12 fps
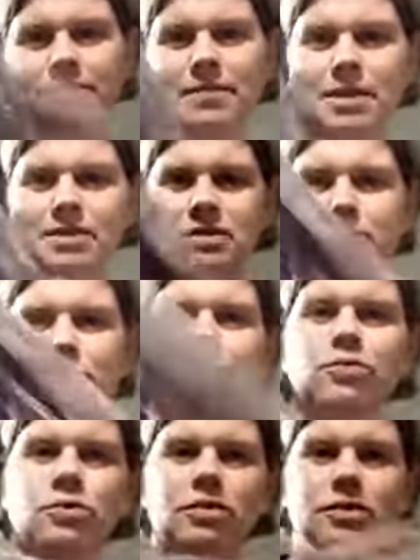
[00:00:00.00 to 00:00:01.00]
and just
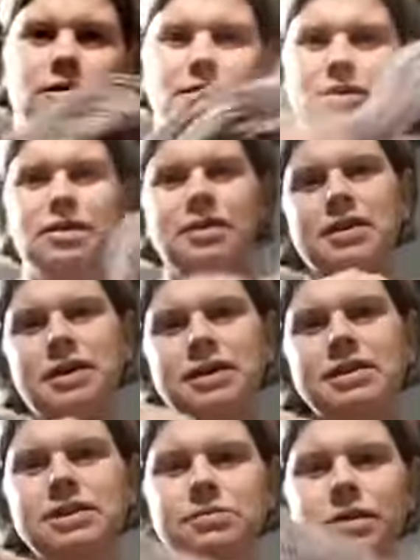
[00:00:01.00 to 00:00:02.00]
pull on
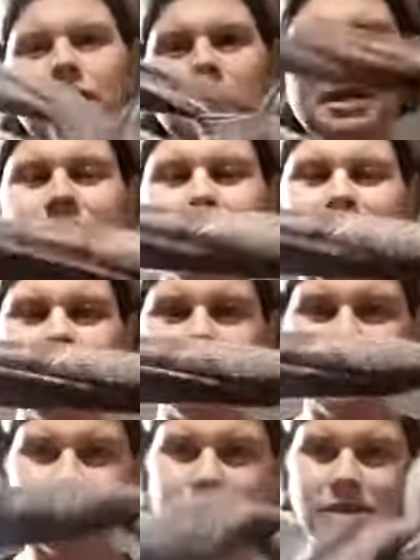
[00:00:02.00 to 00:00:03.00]
each one, and that
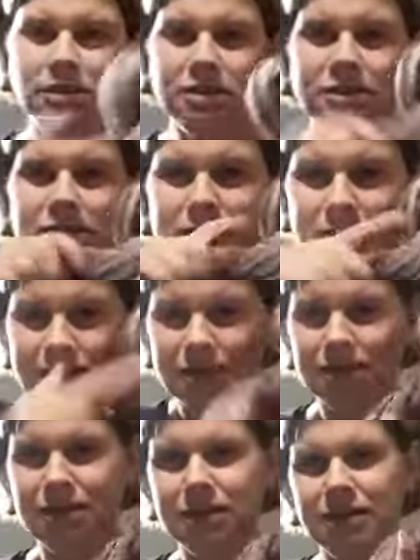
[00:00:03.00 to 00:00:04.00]
friction
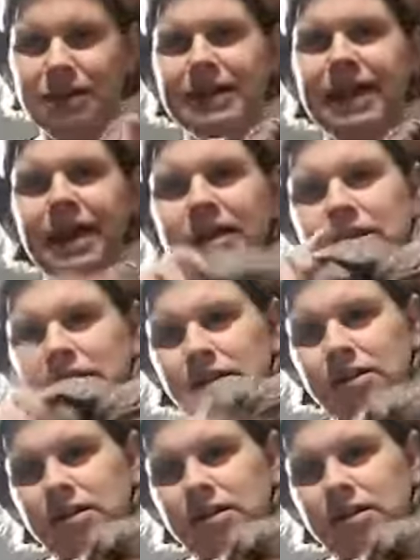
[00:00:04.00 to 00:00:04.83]
again